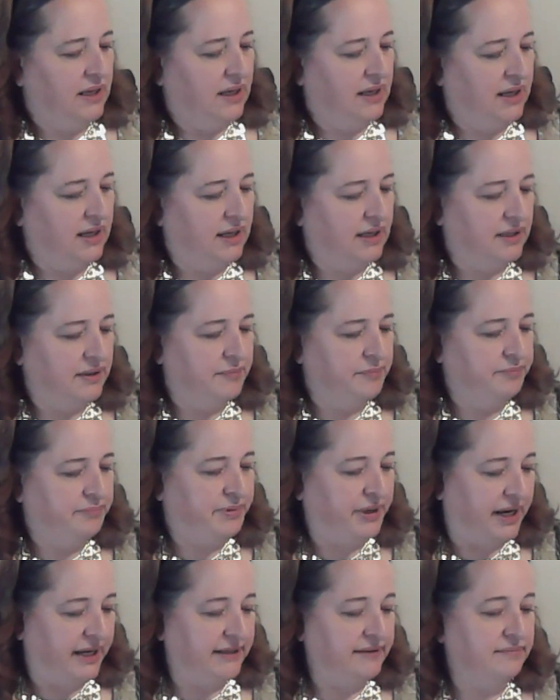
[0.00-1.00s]

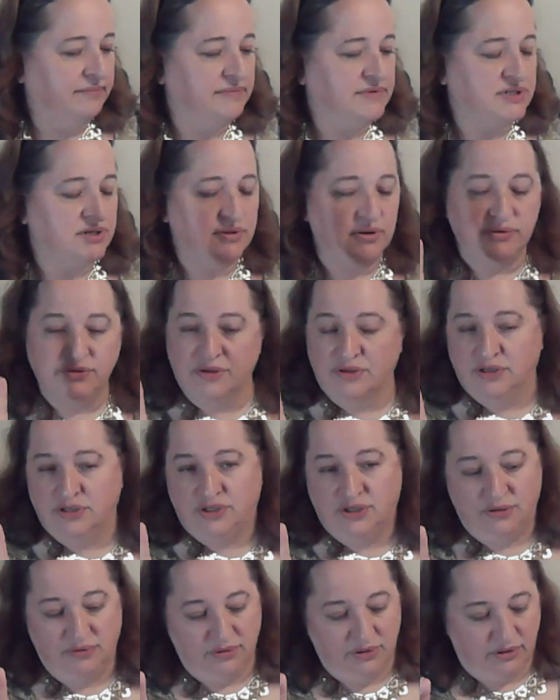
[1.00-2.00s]
So those are the
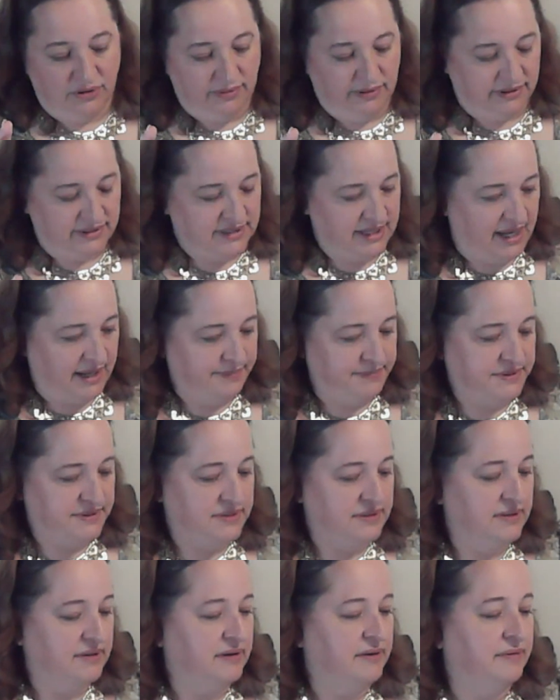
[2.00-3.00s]
two new quilt
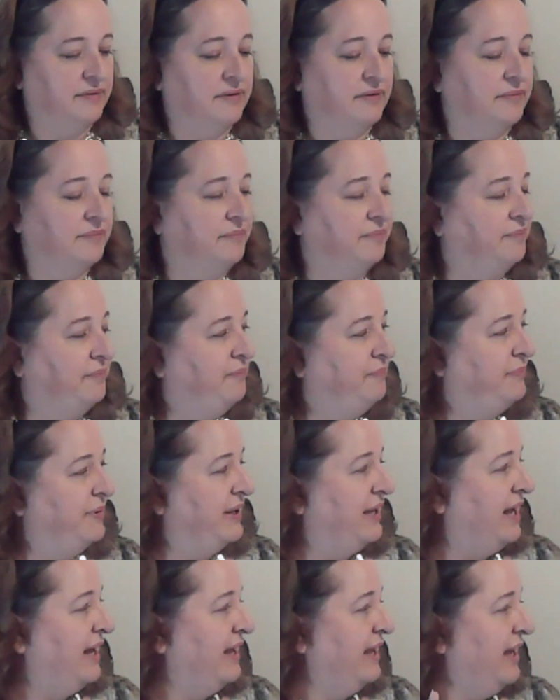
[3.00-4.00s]
tops.
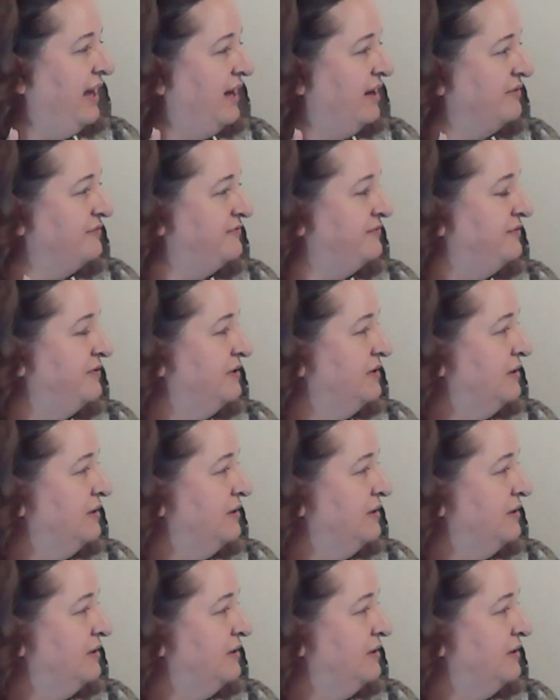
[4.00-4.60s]
But I have